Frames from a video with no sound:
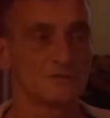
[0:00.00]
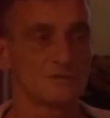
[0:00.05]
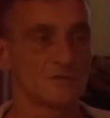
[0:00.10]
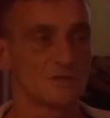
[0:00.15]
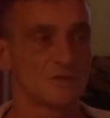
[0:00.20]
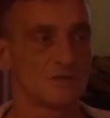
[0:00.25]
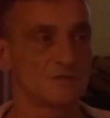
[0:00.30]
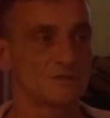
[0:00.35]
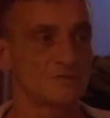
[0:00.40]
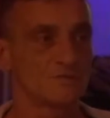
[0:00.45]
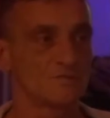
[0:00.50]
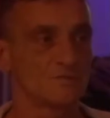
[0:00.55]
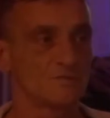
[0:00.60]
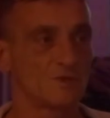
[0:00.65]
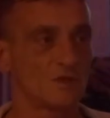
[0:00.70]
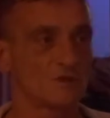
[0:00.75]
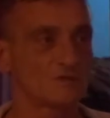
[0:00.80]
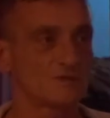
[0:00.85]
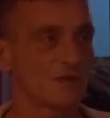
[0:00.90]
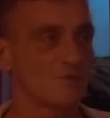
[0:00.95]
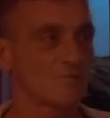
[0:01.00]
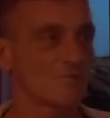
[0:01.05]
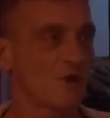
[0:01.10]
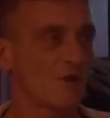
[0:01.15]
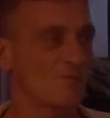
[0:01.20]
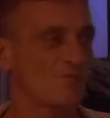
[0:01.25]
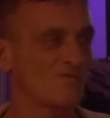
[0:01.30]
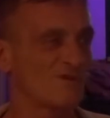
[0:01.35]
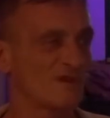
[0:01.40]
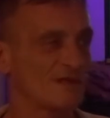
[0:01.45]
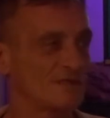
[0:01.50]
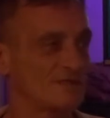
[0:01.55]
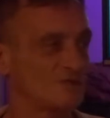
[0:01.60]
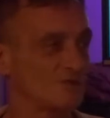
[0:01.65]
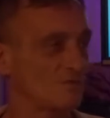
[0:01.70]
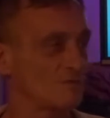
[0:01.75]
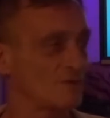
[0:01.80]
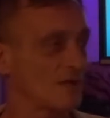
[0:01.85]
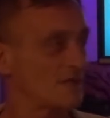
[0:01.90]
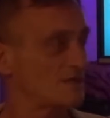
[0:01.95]
And like I'm really
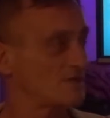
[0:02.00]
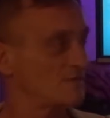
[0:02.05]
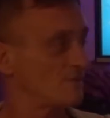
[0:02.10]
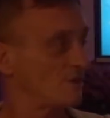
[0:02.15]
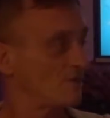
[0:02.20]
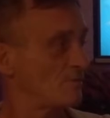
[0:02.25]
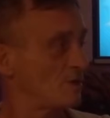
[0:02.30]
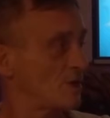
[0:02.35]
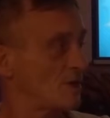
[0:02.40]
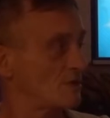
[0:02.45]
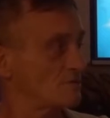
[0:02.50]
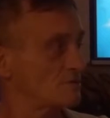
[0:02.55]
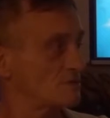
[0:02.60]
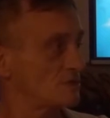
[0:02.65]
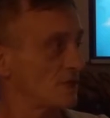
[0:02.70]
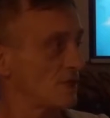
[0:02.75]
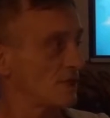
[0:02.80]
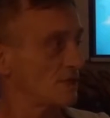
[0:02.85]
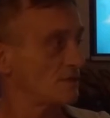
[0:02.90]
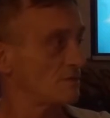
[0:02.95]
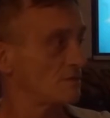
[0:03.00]
sort of glad to be on my own today.